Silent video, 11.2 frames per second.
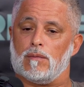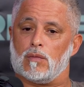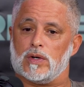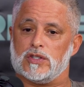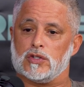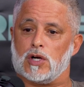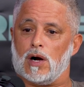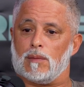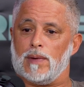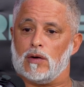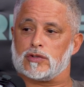when you talk
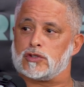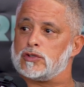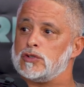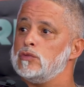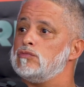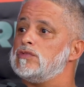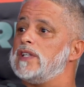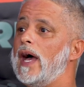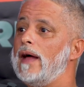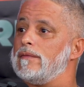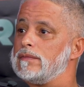about student
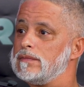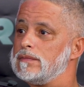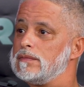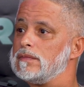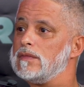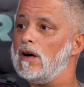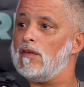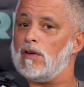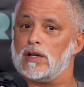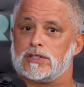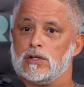debt of
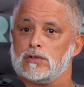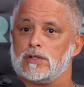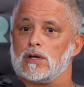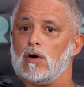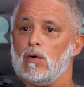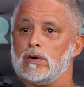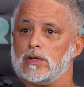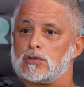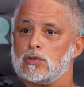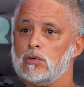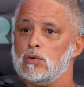our children going to
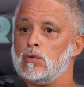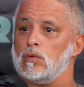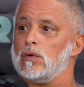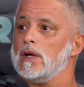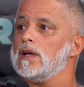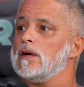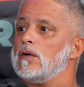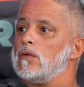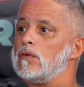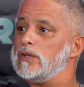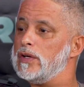school,
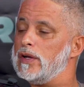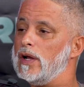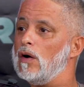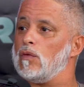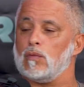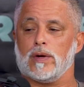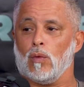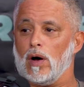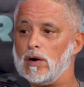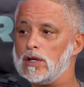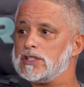we
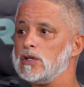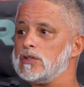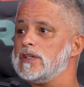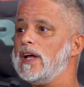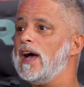want our children to